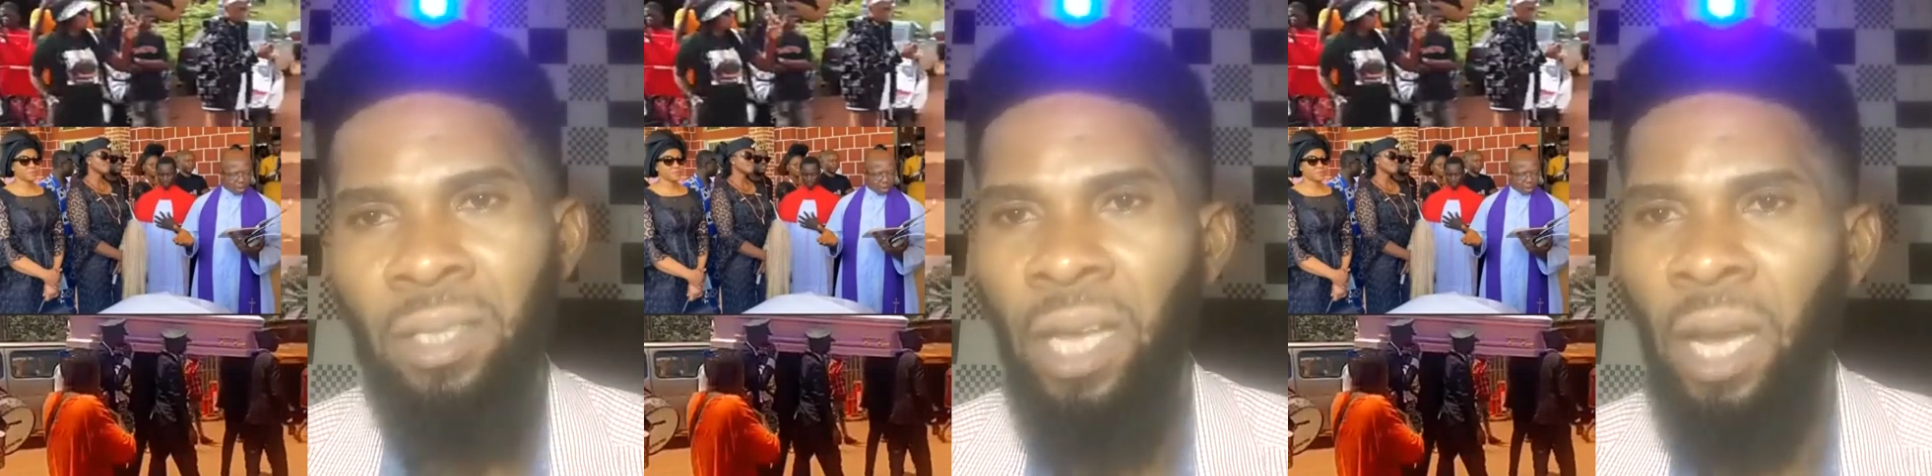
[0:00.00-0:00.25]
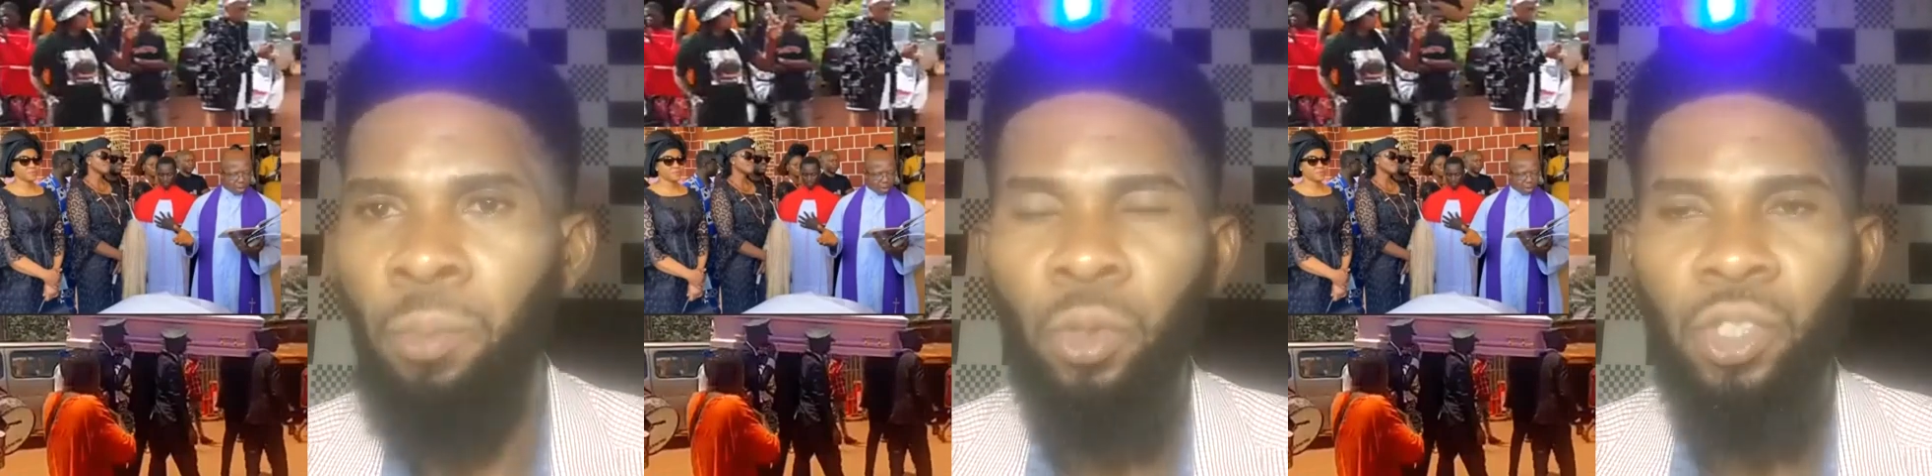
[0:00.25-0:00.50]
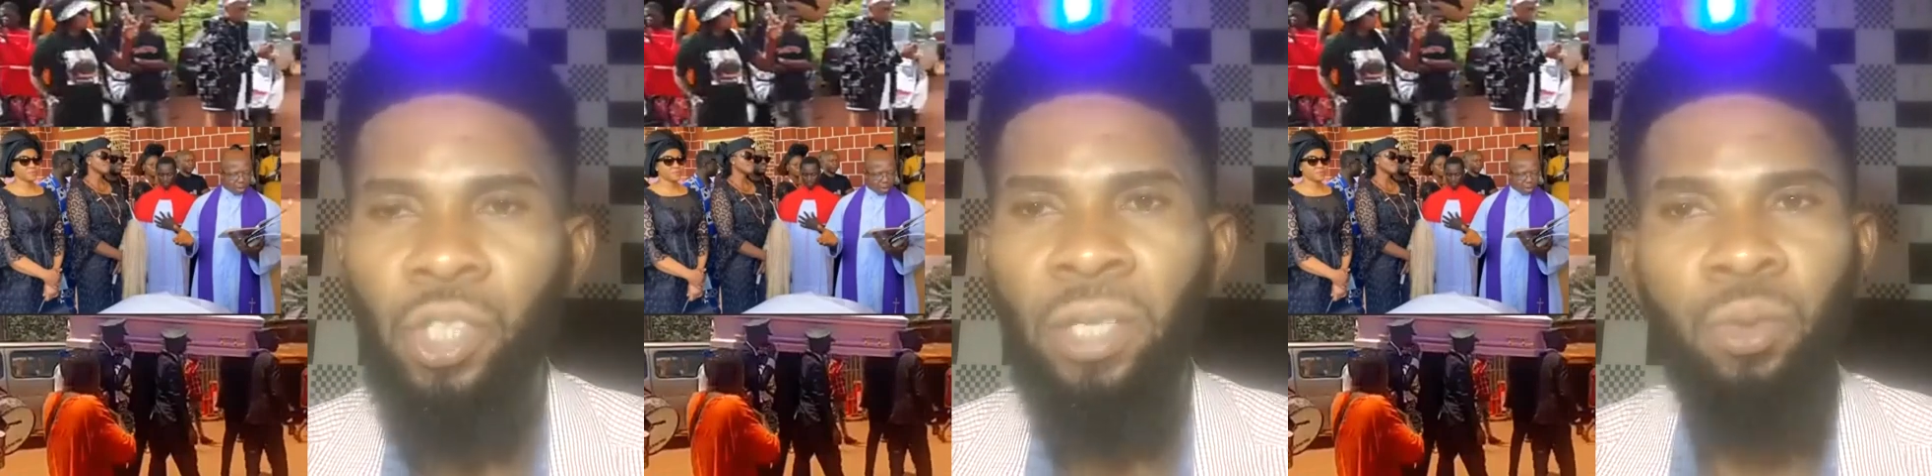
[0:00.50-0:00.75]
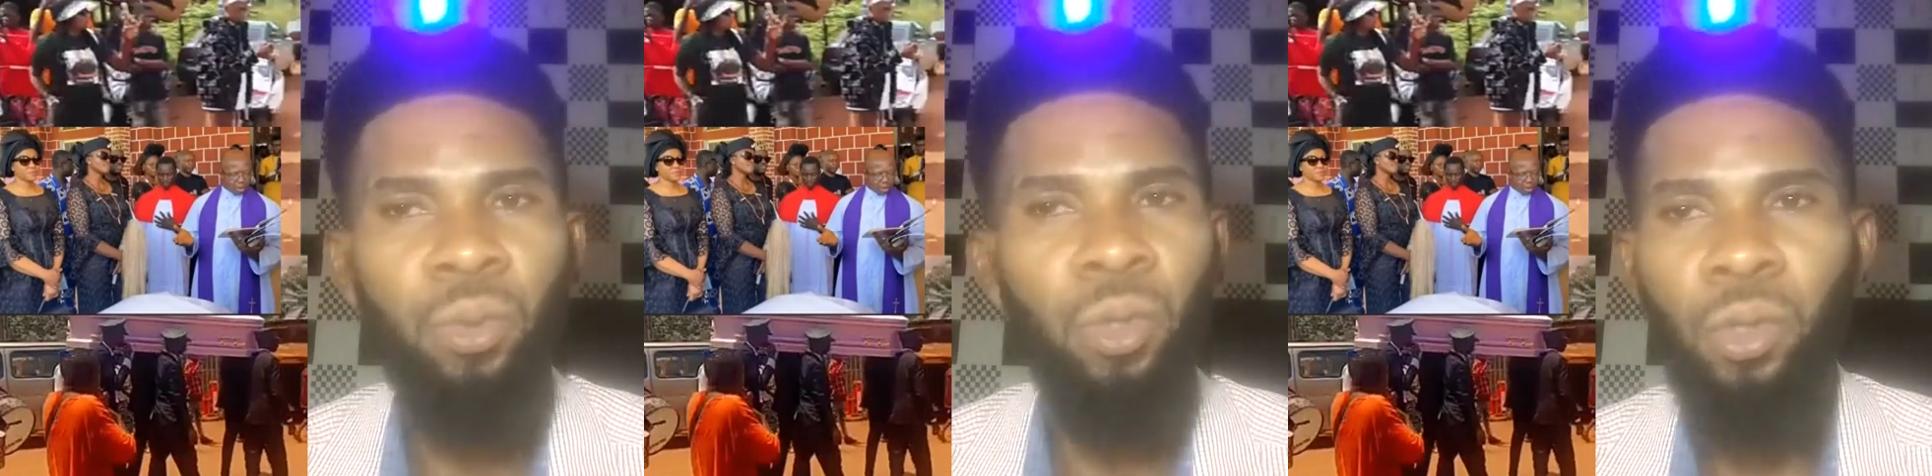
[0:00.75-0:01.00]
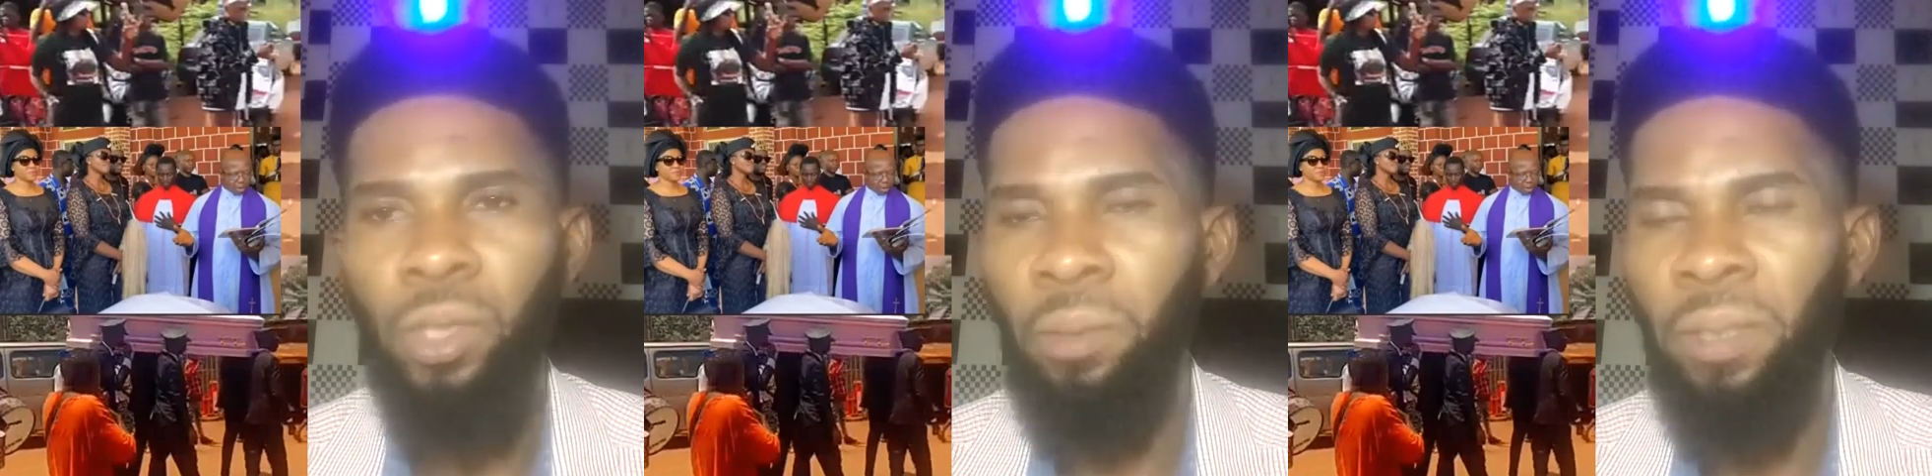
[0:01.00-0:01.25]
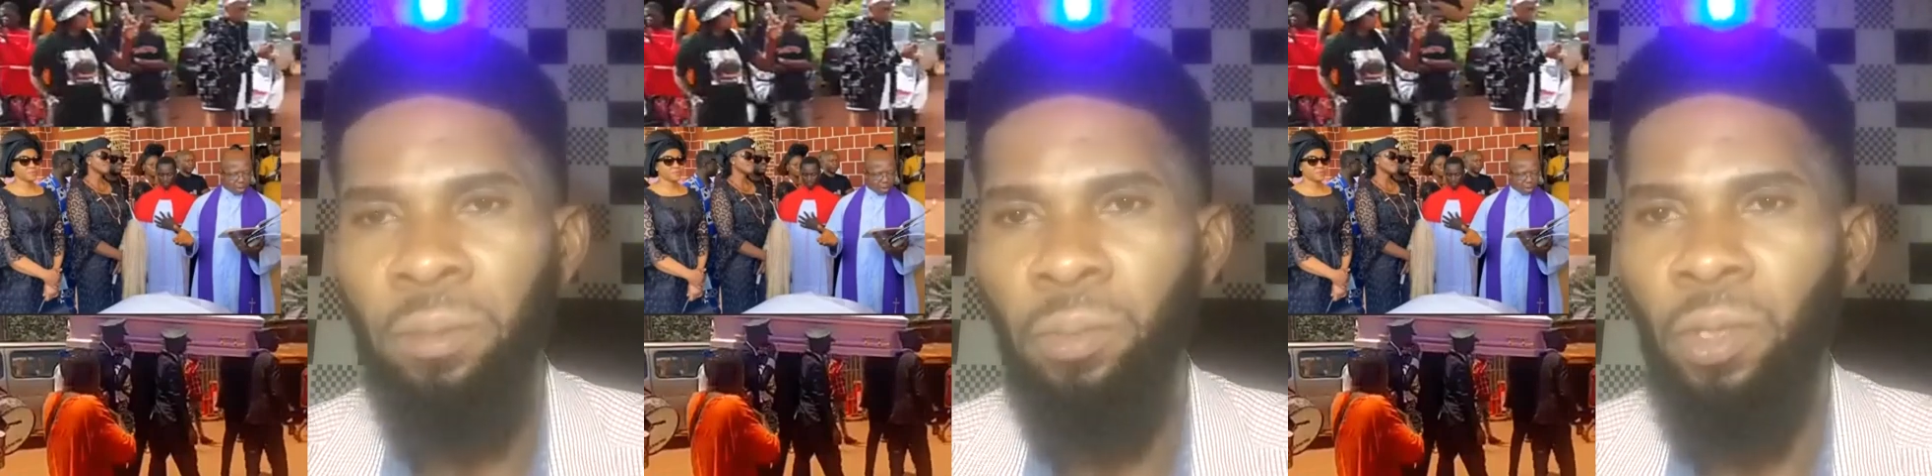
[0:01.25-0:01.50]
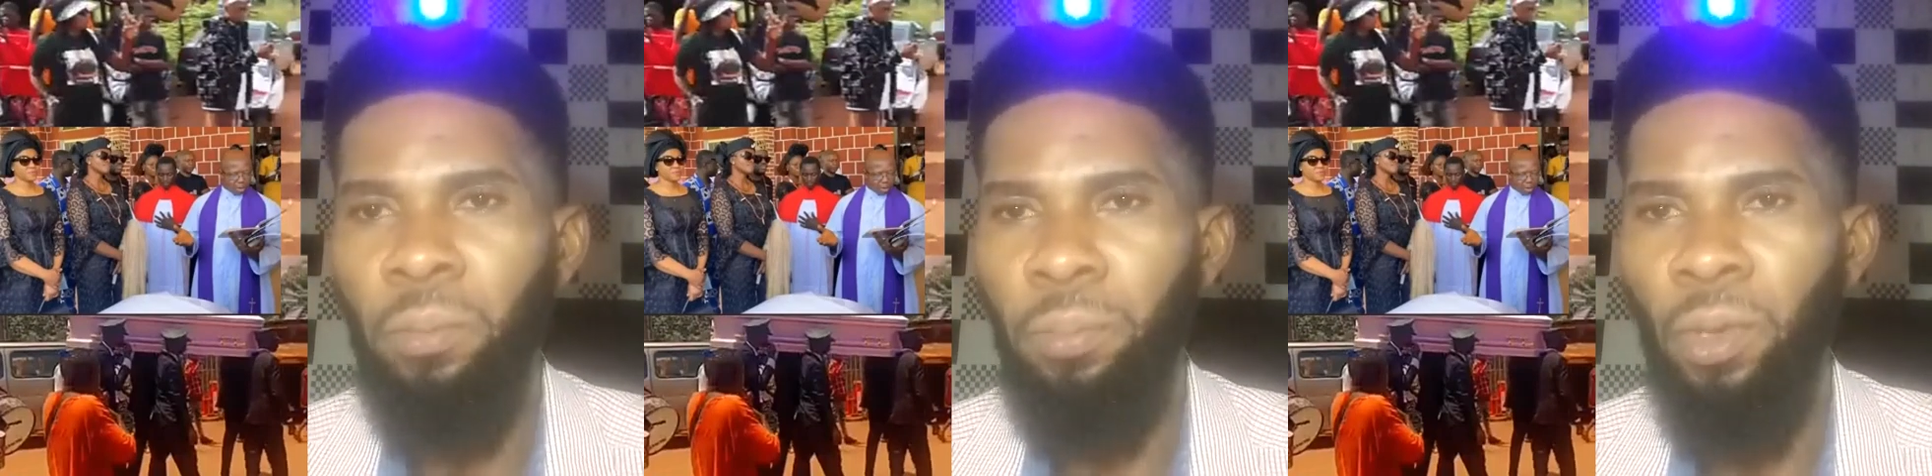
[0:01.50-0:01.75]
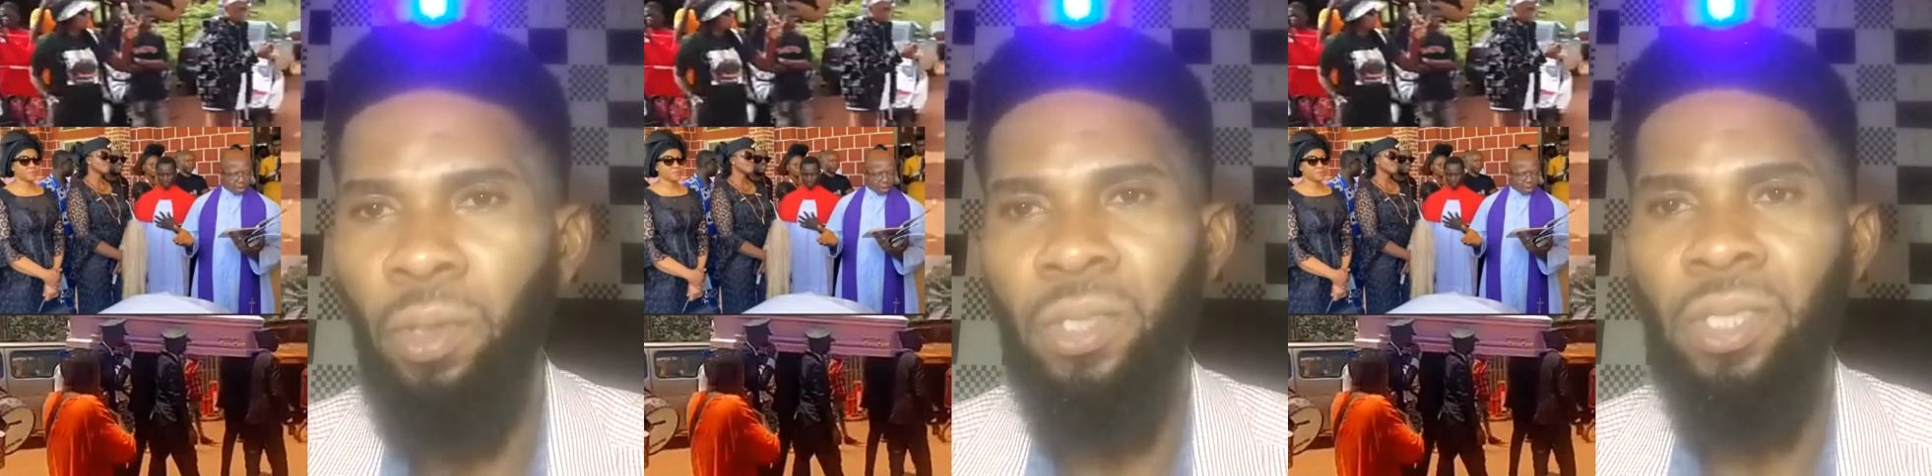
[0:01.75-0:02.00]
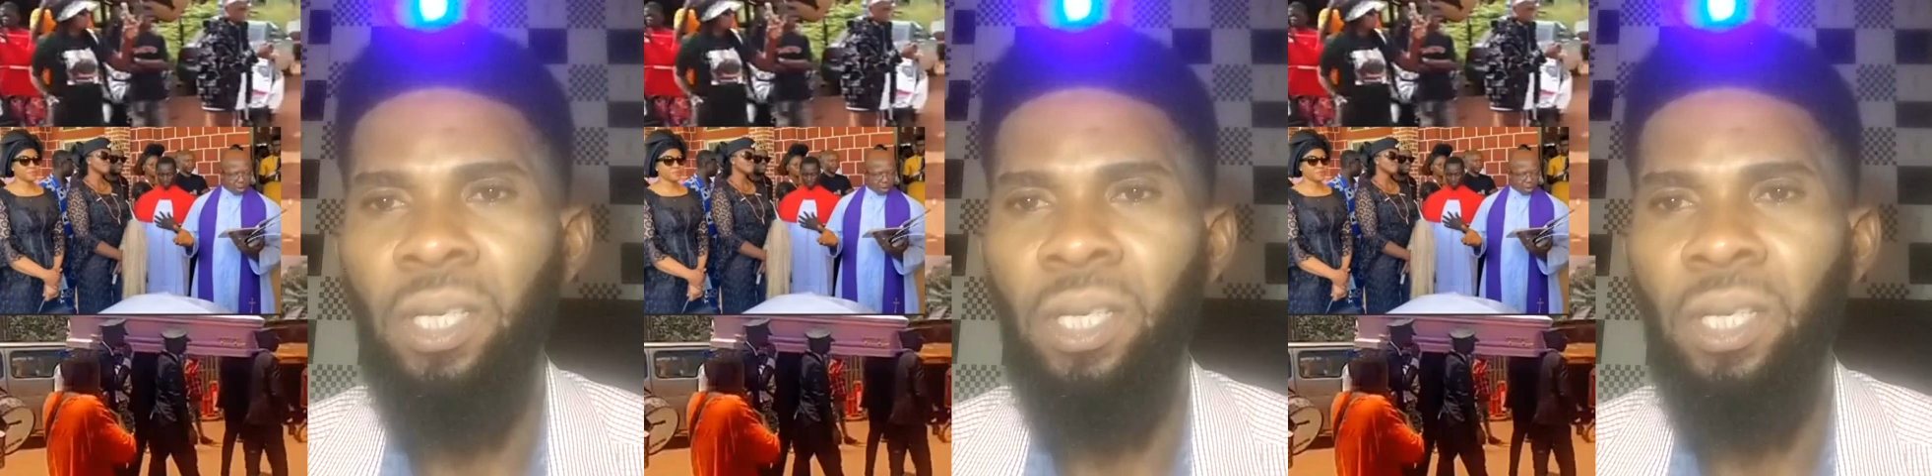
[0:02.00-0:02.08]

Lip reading: I'm not trying to condemn anybody, but